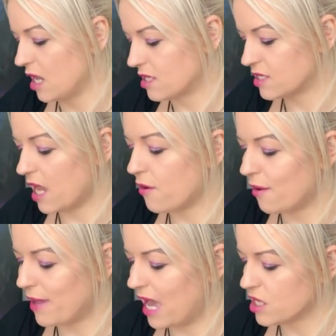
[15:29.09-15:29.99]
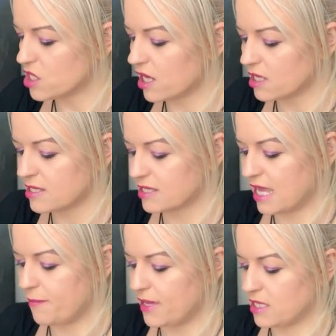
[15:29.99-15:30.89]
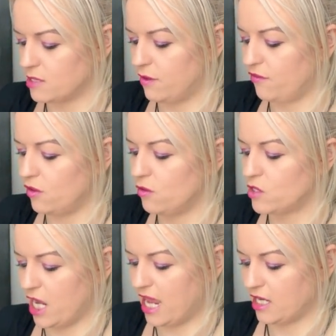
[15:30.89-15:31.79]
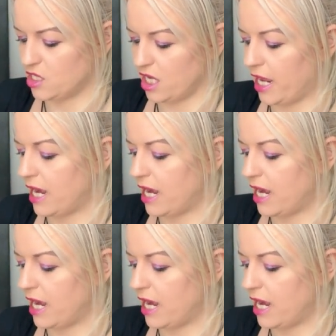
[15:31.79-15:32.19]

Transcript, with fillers: So I'm actually going to step into a future energy.